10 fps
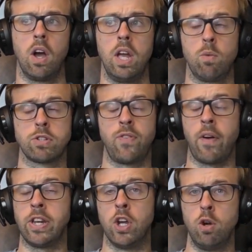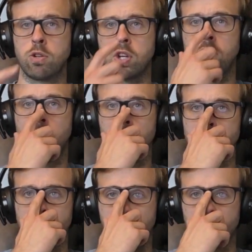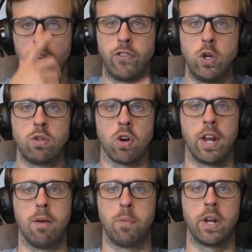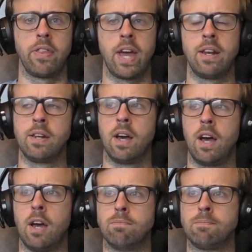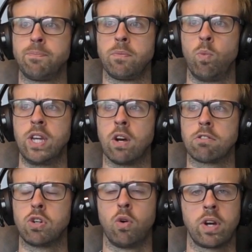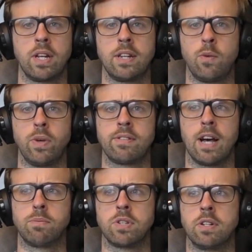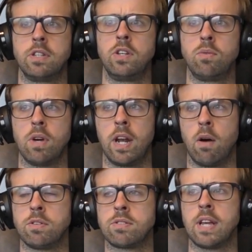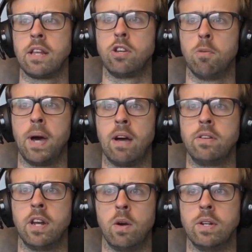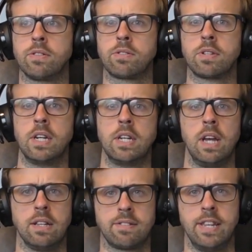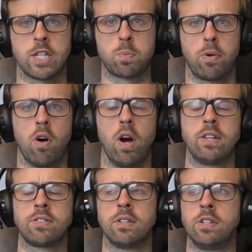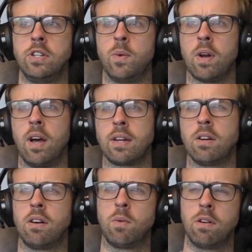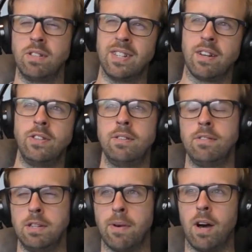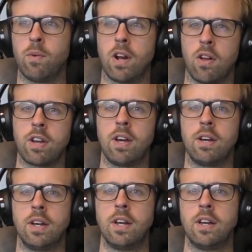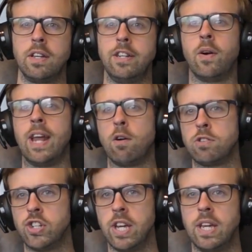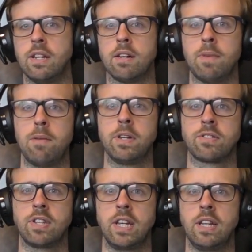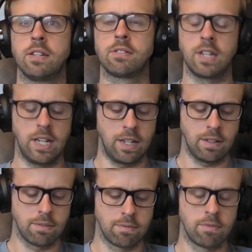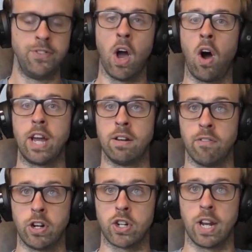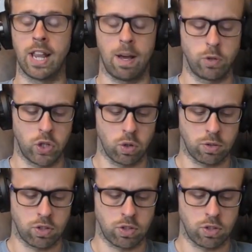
it was very new, so no real reviews on it. But then we got talking, didn't we, Tabs? And I was telling you about, it's this price, and you were like, oh well, you might want to look at, an LG or maybe a C9 originally. That was your